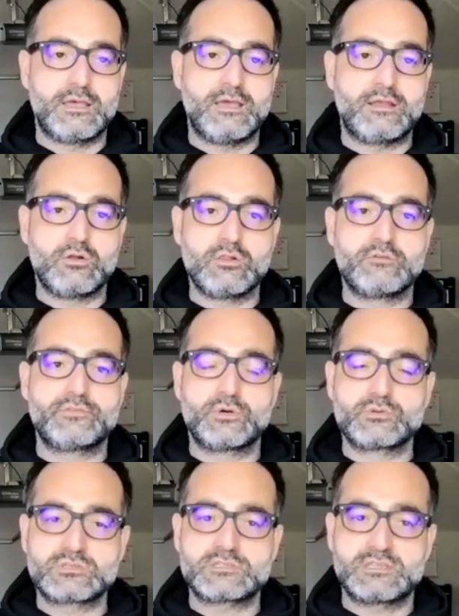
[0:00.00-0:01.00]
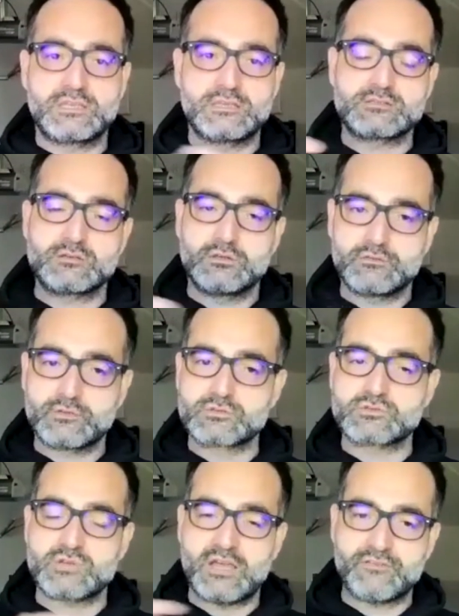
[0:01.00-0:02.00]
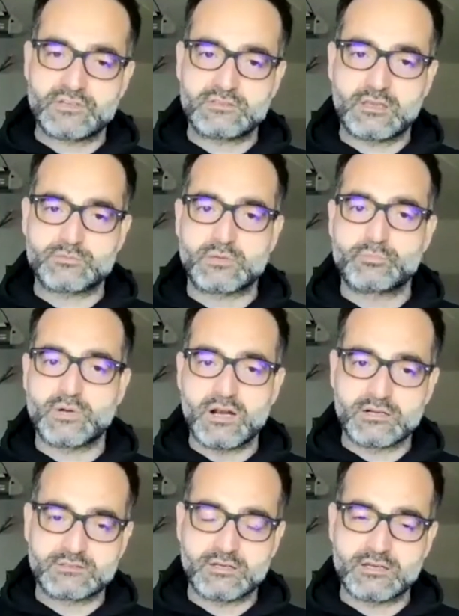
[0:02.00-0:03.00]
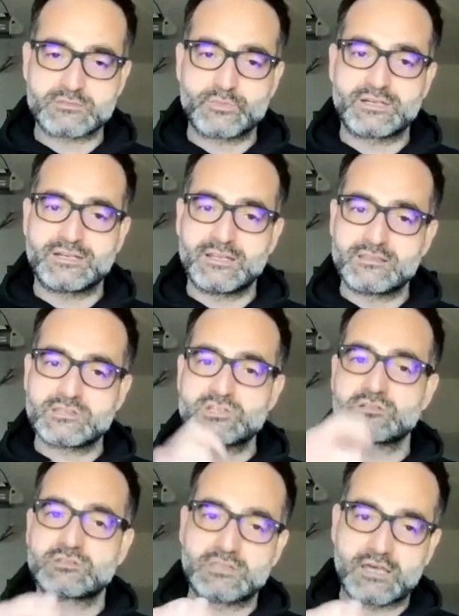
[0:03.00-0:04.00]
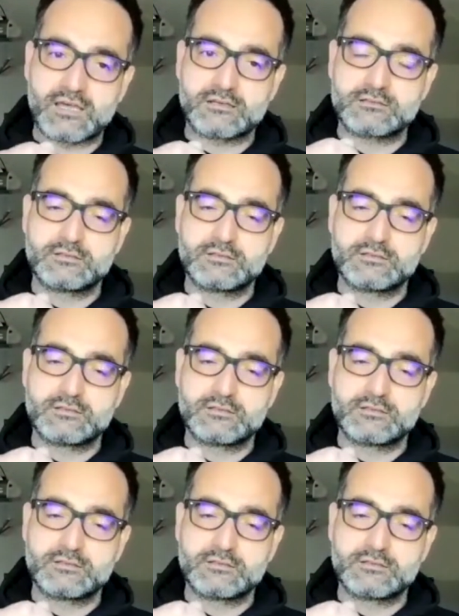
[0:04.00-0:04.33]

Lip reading: And all of those things, all of those traffic types are prioritized, but in addition to that,